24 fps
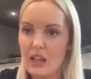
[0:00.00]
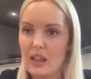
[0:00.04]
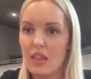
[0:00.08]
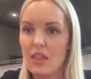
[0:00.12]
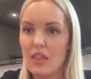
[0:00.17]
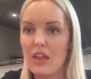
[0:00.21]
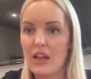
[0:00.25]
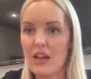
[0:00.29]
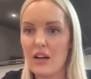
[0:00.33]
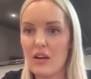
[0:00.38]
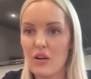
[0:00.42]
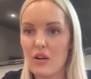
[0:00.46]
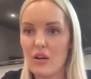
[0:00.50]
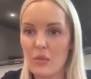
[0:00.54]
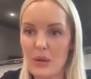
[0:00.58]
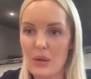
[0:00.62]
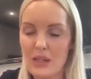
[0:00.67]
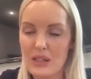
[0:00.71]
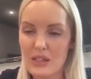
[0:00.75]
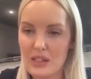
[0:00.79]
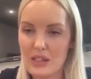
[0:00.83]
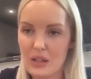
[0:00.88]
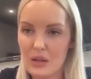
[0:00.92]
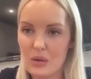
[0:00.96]
Then I
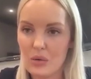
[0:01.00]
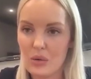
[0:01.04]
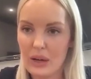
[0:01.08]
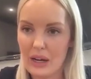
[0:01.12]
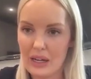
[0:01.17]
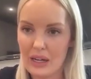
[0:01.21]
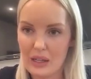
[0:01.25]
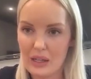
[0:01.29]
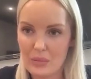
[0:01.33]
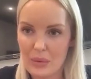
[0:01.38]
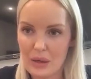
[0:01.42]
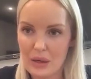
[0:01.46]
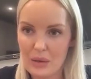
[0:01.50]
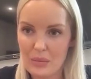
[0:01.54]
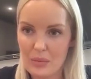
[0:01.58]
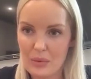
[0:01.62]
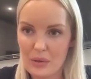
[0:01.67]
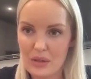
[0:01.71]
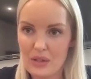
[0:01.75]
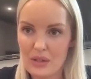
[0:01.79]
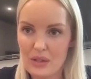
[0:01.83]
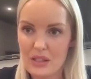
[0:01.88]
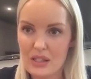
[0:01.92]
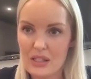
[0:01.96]
went to organic
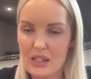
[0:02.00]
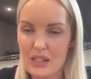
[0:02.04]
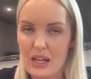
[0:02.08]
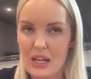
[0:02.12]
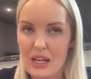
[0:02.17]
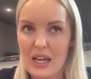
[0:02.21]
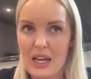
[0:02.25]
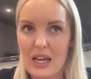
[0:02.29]
pigments.